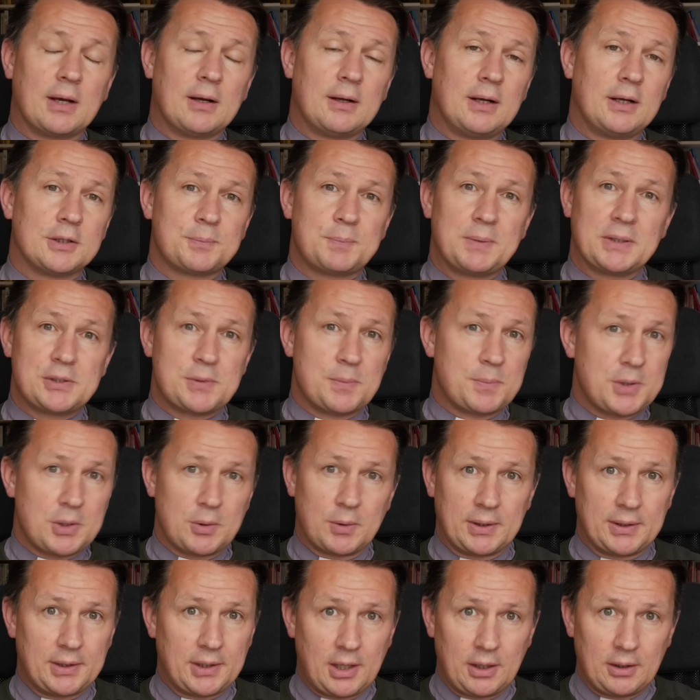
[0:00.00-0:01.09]
Archbishop, you
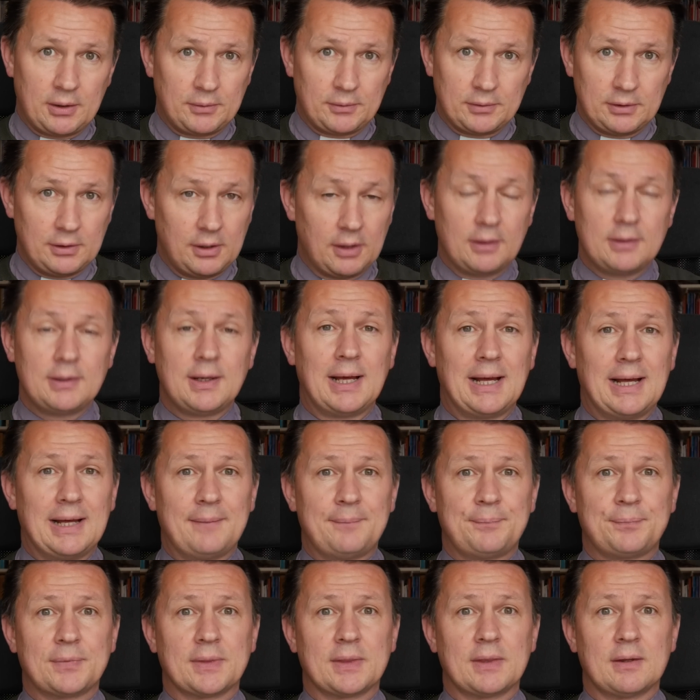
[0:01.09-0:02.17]
are no longer
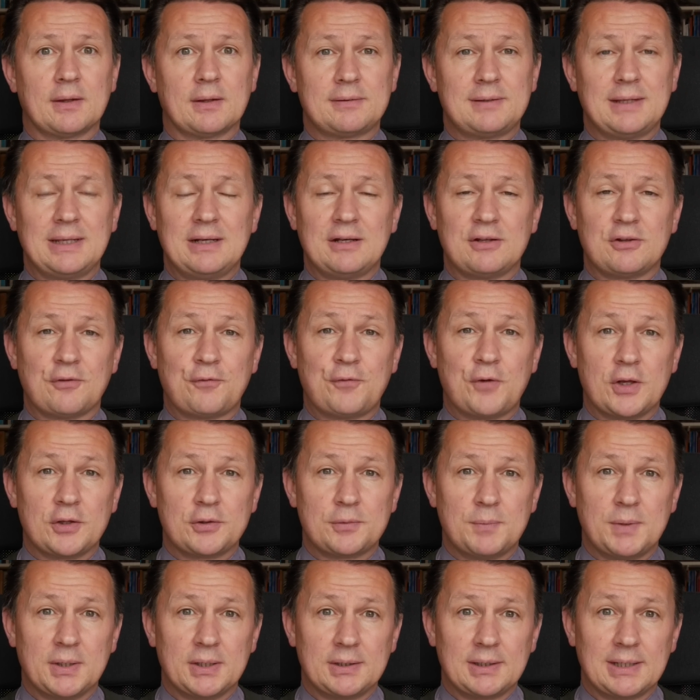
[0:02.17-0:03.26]
seen as the first
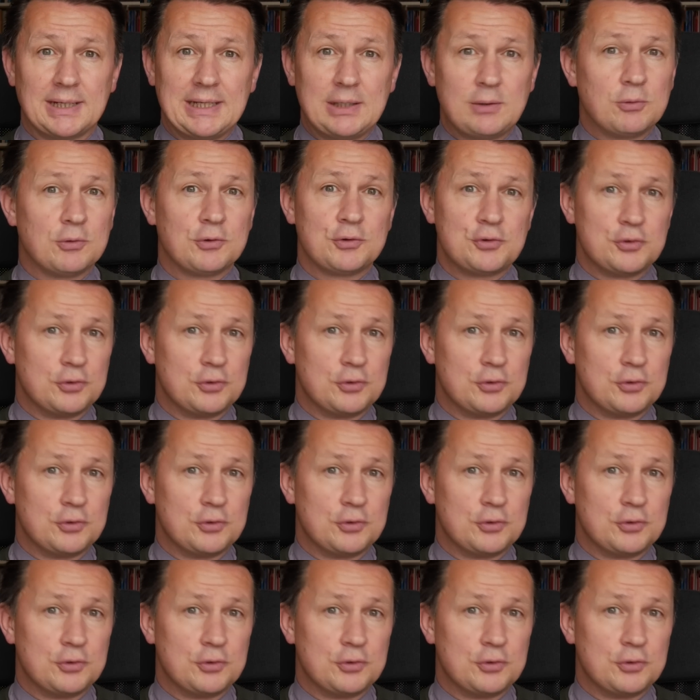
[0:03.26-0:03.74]
among equals.